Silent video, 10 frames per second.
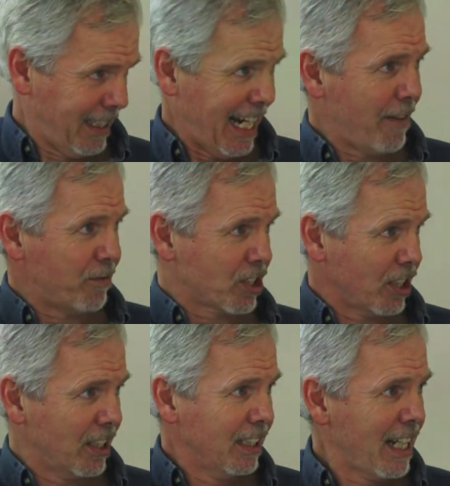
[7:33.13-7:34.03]

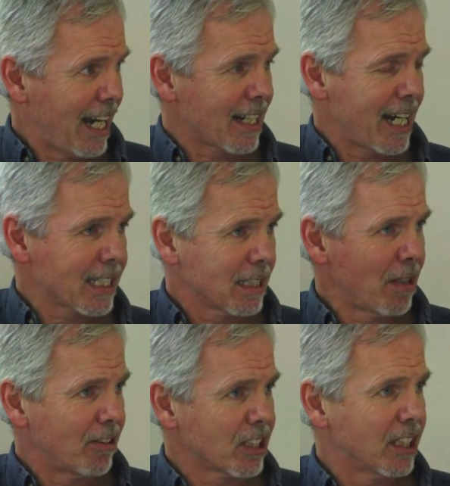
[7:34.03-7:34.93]
Africa and Latin
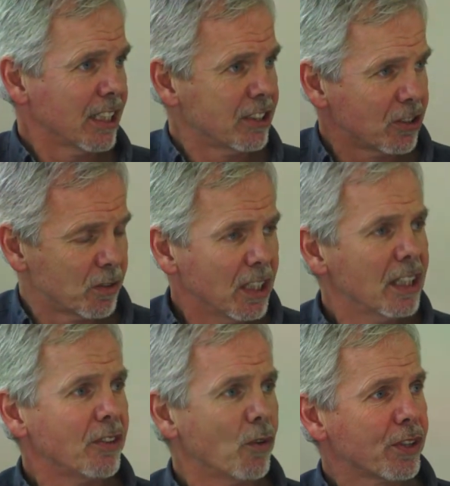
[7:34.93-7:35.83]
America into
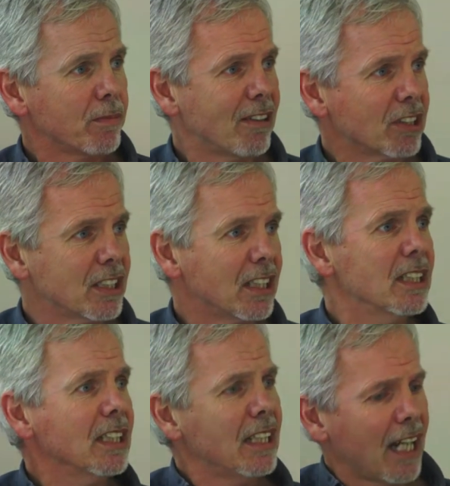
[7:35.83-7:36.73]
North America
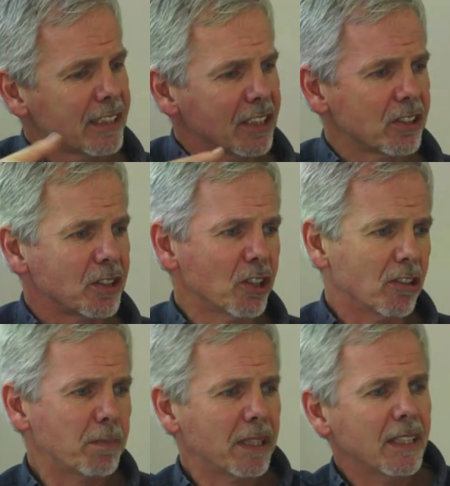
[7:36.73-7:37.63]
and into
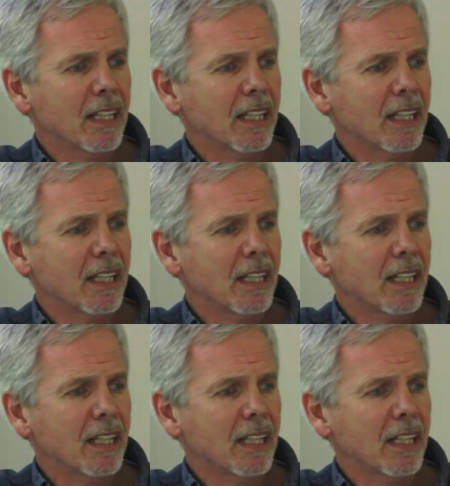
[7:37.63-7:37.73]
Europe.